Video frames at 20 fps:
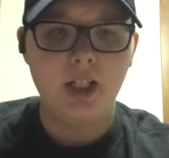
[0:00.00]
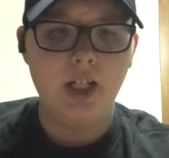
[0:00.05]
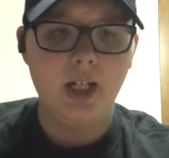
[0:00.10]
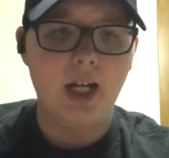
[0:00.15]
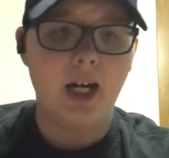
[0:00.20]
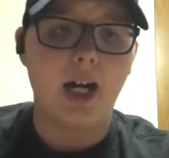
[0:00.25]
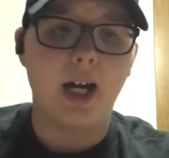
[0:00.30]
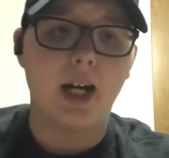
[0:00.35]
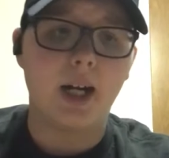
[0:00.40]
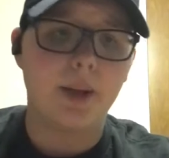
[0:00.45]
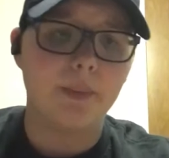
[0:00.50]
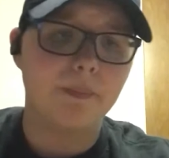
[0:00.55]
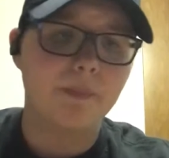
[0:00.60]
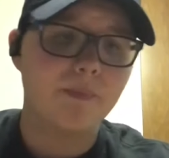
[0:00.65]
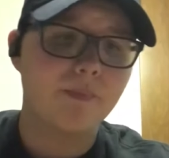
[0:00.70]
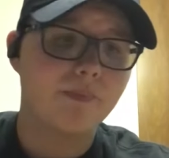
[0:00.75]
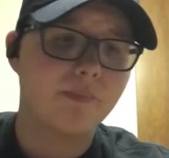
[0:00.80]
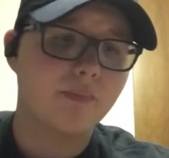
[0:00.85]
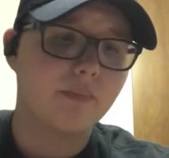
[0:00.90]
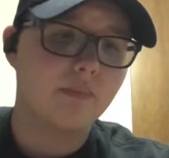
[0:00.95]

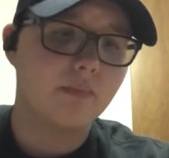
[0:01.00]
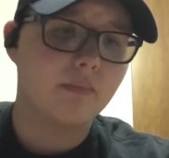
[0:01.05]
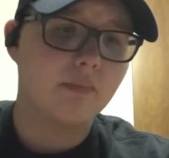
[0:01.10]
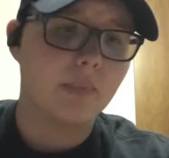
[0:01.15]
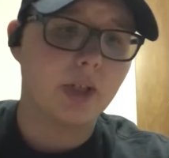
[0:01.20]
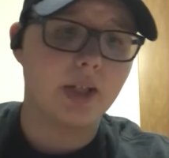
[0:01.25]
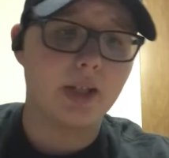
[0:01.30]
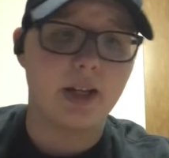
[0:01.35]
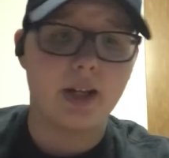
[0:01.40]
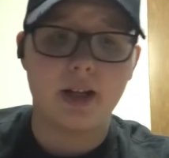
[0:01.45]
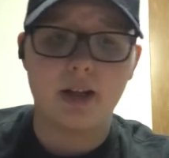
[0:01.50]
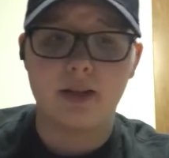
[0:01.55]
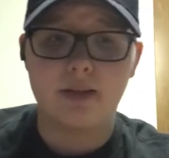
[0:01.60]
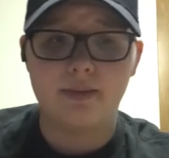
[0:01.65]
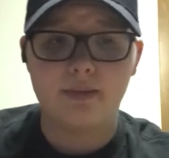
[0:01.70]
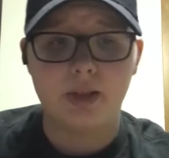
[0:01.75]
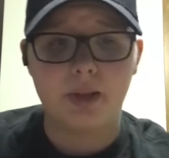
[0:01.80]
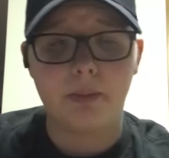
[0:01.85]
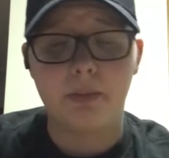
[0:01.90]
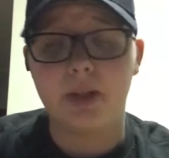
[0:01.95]
But yeah,
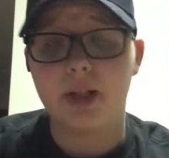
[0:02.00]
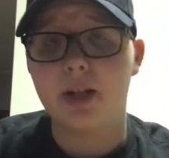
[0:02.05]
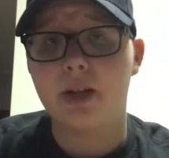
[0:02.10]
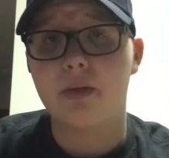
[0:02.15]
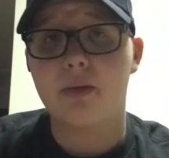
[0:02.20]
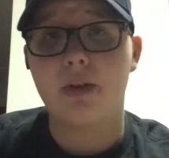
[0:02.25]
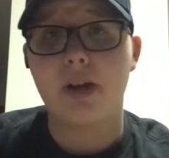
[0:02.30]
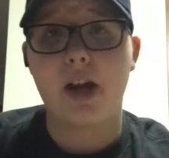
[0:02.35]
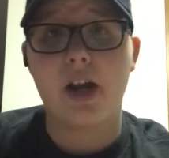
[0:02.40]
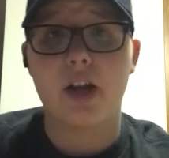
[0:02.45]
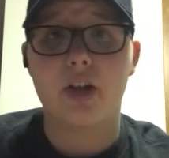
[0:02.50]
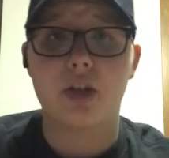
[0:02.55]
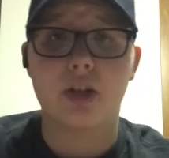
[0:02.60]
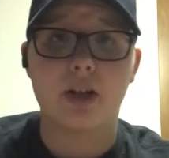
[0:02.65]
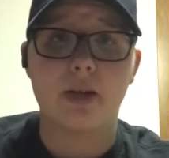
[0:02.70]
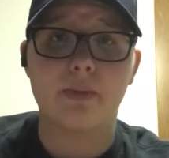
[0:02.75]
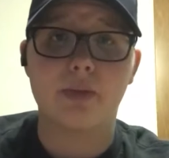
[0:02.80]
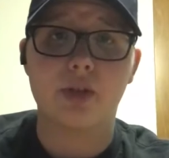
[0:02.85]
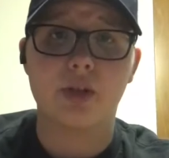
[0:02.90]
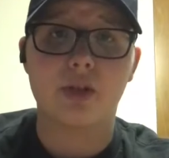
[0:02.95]
immediate reaction.
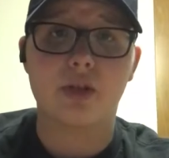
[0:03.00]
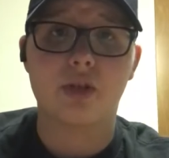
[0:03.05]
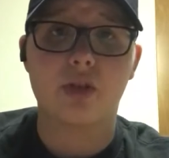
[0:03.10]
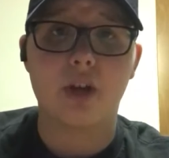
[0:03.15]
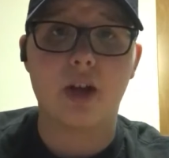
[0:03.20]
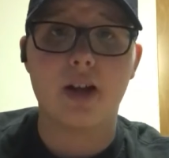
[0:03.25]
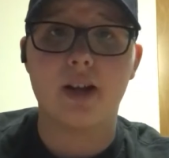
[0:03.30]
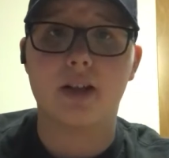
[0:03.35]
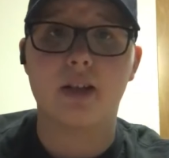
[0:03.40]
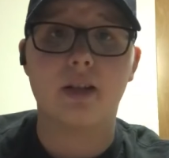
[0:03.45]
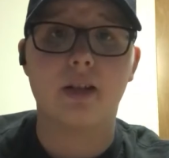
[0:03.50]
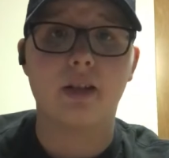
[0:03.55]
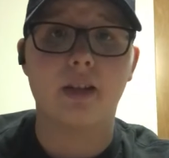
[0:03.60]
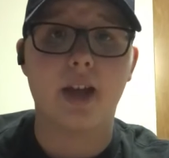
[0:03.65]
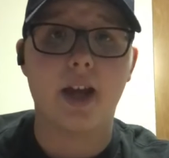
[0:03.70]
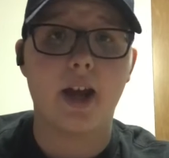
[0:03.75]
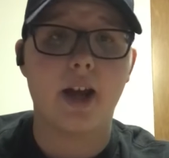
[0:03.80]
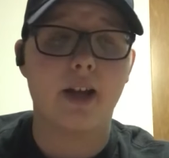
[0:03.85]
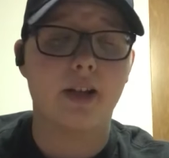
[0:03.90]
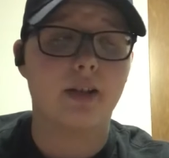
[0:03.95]
I'm just shocked
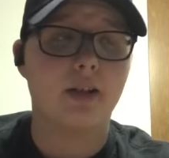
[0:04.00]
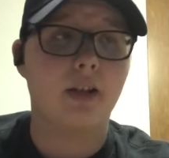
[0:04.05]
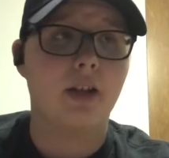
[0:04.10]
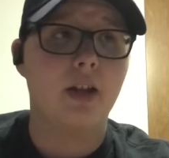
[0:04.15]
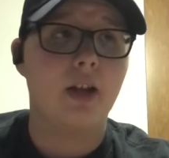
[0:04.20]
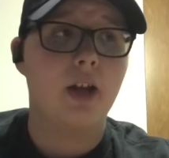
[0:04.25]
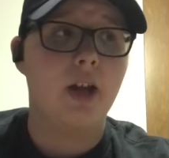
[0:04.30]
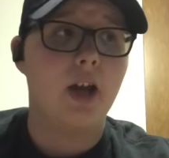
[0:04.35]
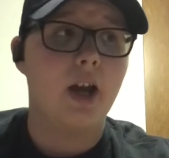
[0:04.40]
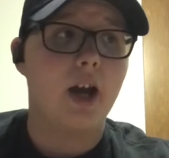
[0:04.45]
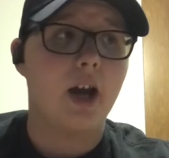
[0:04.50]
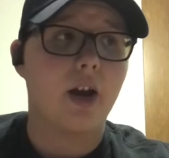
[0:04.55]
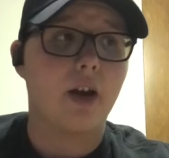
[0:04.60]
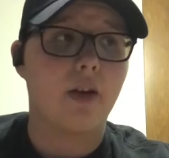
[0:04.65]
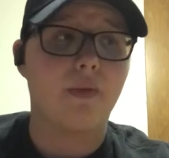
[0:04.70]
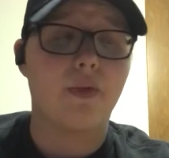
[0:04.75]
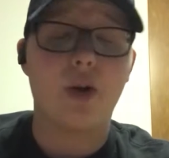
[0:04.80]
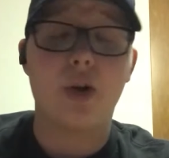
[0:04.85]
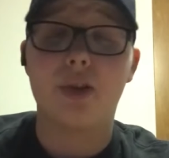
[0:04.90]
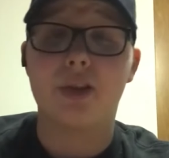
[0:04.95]
that out
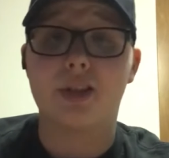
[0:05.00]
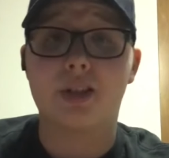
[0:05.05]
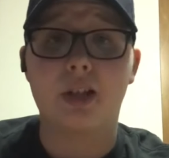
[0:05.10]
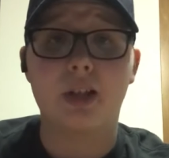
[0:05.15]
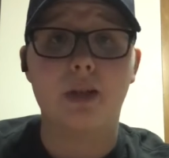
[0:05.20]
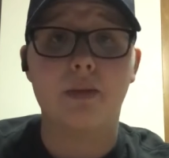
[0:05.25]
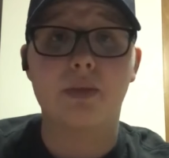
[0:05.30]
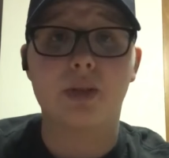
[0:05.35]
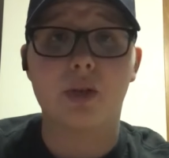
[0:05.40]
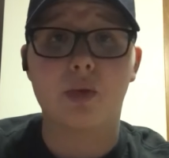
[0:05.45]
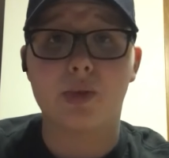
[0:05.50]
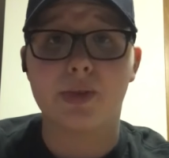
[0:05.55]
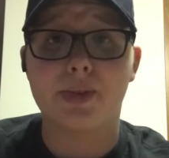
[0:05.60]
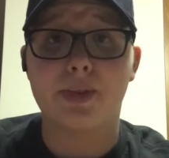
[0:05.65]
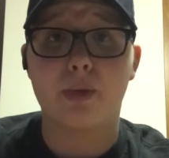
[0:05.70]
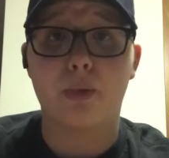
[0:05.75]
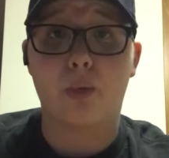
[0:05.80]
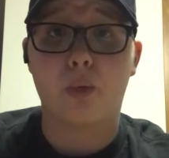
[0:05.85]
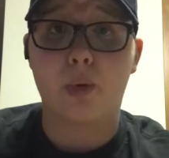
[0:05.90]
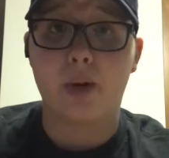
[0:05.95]
of all the teams, it was
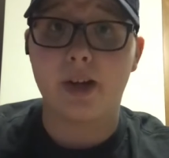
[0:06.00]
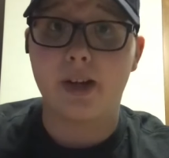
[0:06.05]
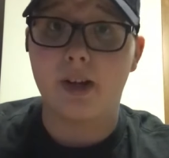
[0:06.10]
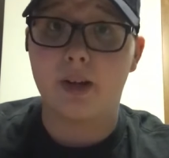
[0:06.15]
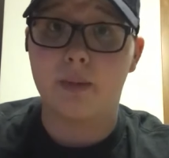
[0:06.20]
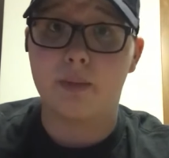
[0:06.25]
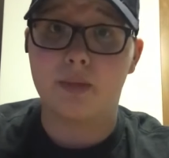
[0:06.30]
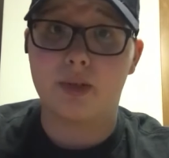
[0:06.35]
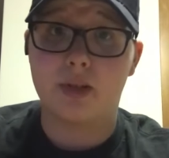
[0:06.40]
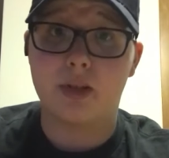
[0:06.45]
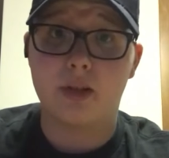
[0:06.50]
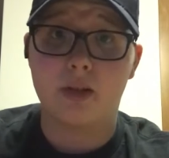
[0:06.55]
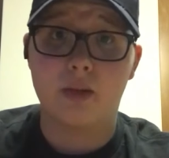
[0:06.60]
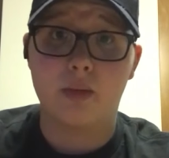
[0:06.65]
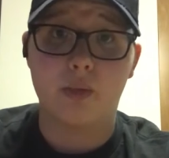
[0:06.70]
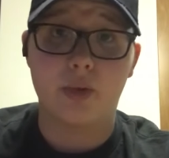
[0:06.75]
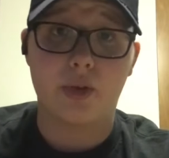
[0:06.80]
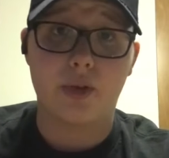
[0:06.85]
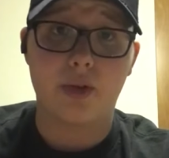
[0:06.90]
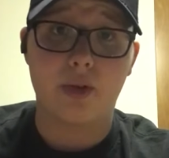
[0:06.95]
the Rams
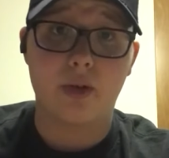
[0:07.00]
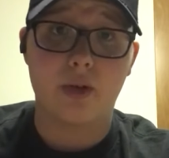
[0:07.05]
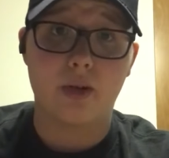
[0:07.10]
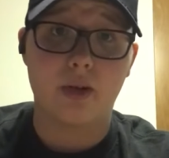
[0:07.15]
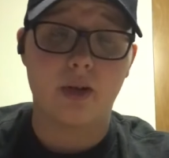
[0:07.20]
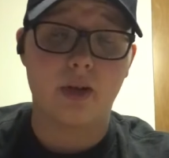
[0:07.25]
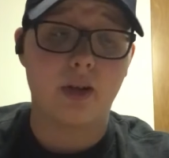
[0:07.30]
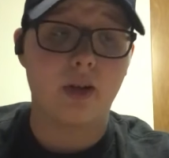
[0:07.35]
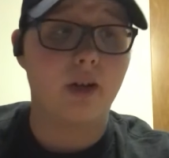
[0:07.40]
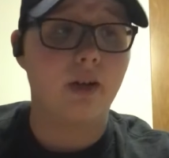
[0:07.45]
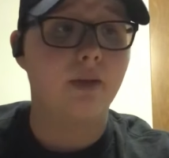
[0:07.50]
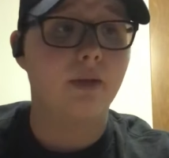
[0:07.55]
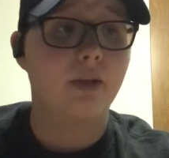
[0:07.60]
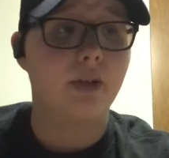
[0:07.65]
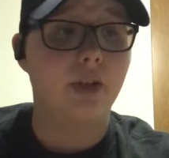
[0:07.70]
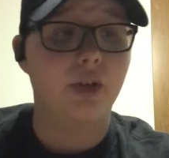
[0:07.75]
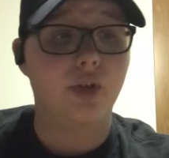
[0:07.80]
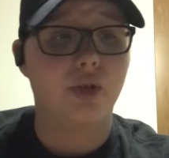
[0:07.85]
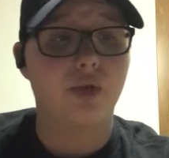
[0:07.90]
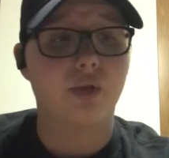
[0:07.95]
with their
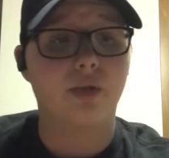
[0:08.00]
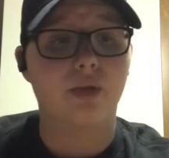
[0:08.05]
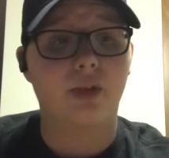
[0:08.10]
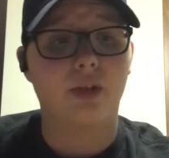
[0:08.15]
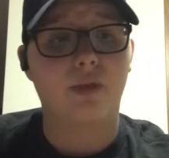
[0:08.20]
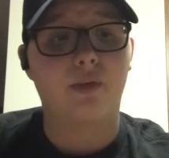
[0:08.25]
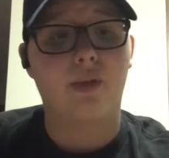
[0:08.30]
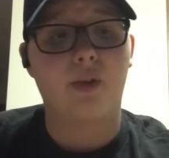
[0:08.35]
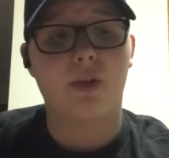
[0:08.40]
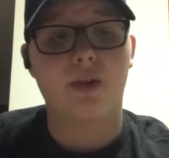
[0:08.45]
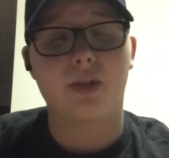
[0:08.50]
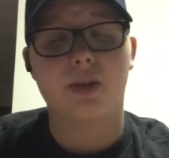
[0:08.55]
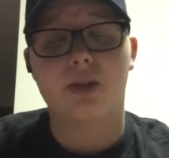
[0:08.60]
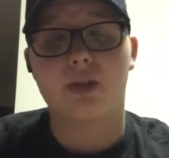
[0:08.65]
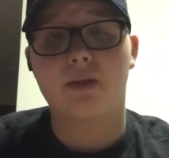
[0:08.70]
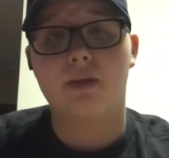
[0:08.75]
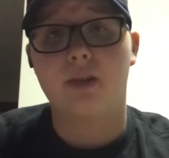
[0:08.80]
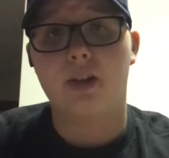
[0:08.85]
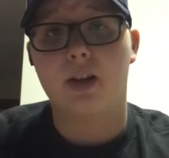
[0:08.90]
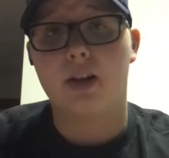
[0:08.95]
issues as far as
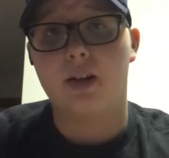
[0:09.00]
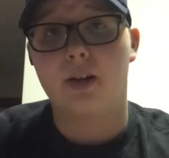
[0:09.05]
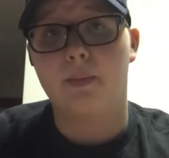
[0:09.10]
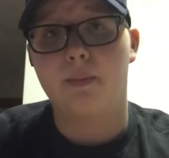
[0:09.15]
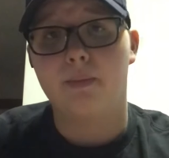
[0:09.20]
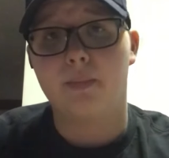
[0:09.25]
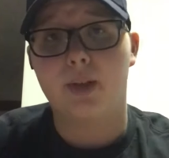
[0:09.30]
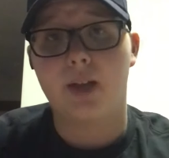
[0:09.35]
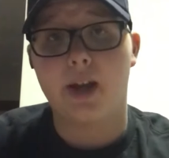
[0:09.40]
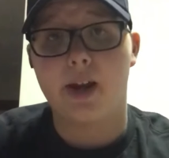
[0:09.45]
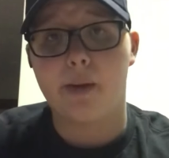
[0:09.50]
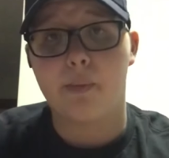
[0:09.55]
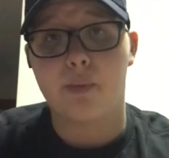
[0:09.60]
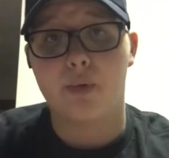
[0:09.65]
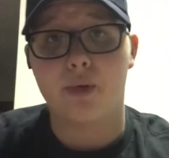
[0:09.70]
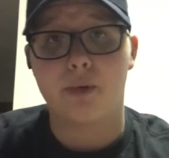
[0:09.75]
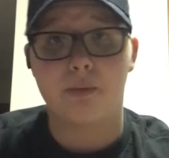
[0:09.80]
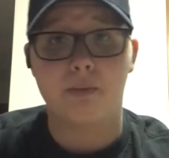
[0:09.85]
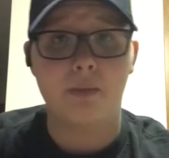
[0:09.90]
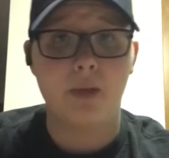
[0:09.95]
cap
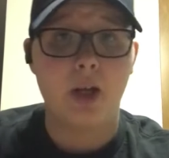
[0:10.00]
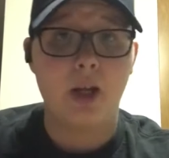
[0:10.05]
room.